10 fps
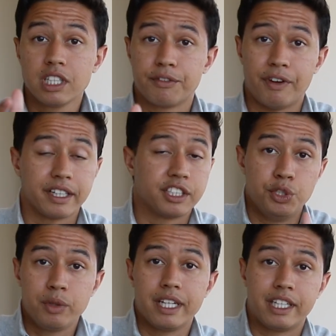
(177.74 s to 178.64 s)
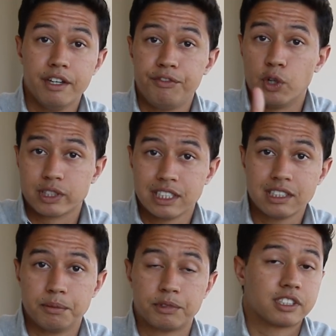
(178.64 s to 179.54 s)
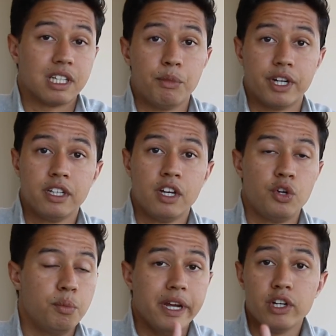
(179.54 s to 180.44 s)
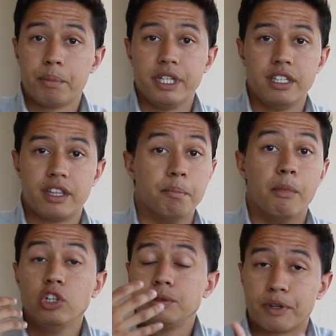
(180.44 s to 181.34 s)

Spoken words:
of the fact that you can give your systems to someone who may not be the most